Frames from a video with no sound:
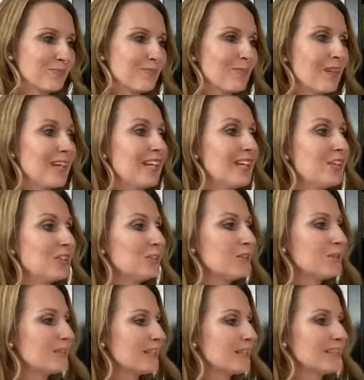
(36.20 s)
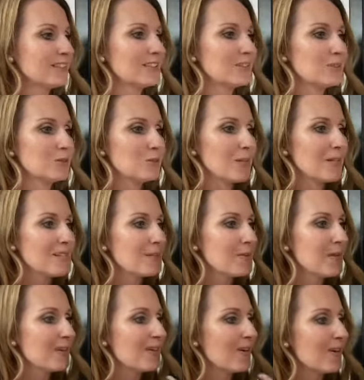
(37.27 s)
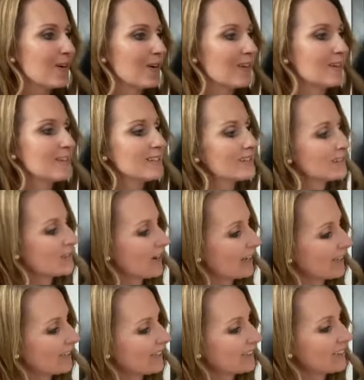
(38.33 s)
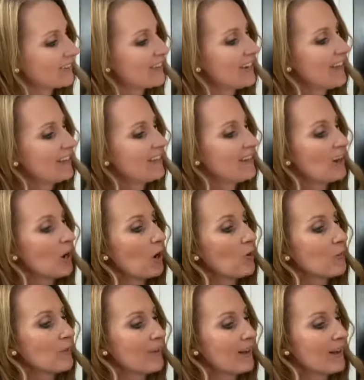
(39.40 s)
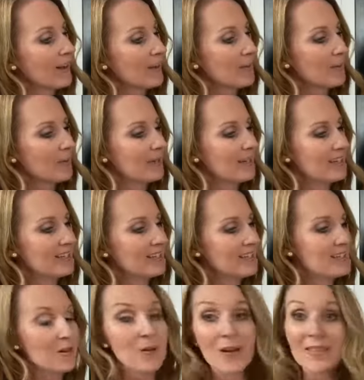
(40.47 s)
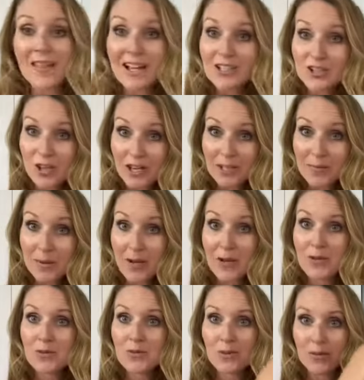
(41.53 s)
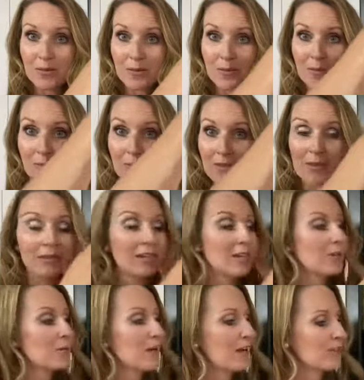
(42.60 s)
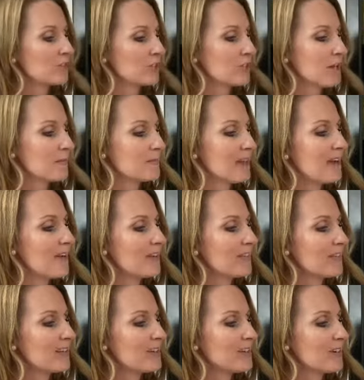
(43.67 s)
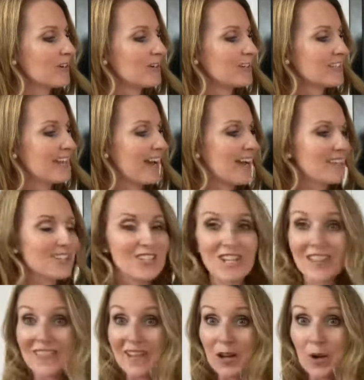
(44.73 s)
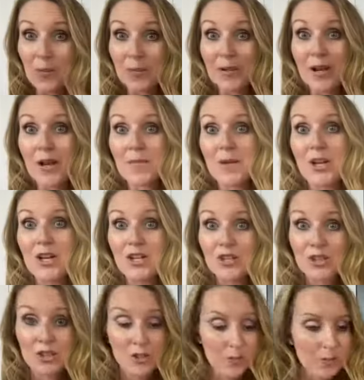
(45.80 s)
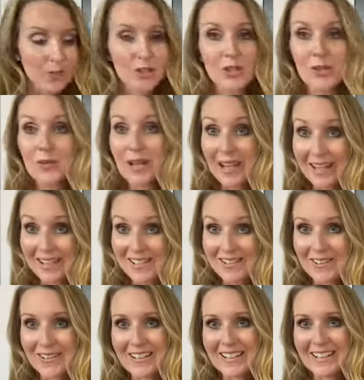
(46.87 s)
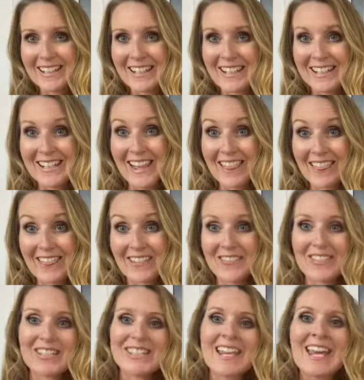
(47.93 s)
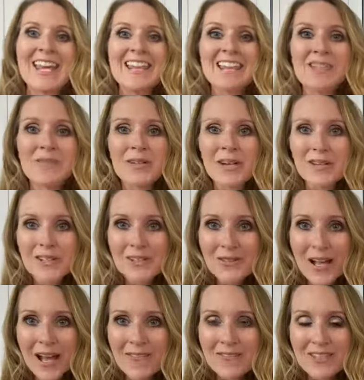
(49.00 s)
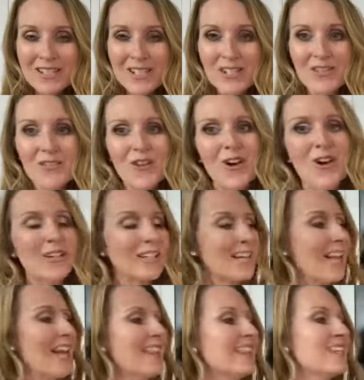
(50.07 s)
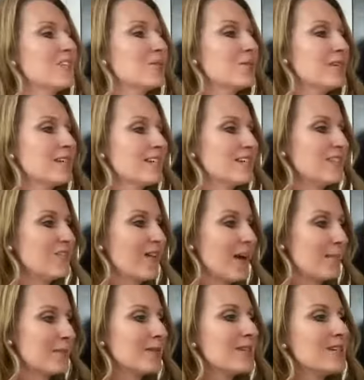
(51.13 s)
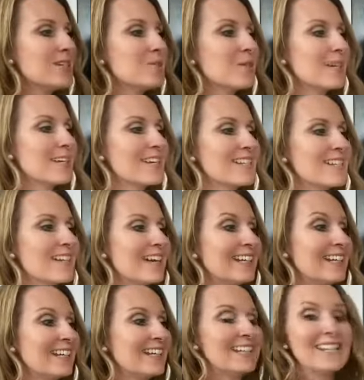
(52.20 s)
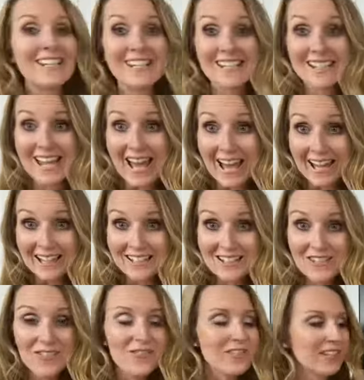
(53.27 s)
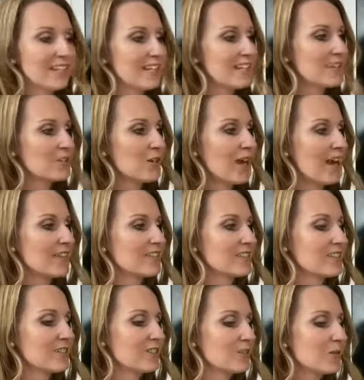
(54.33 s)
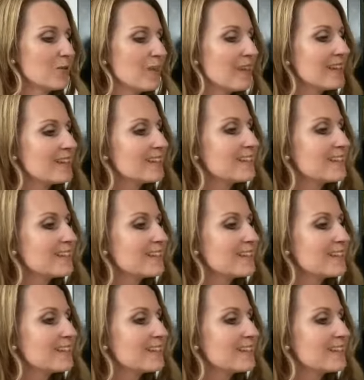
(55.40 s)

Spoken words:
including little recipe cards right here that open up. So unlike Dragon Post where the letter actually comes out, these are attached and they open up. Super cute, hands-on, kids love it. Then we also have This Is Frog. This one is fabulous because again, it's active. The kids are asked to do things,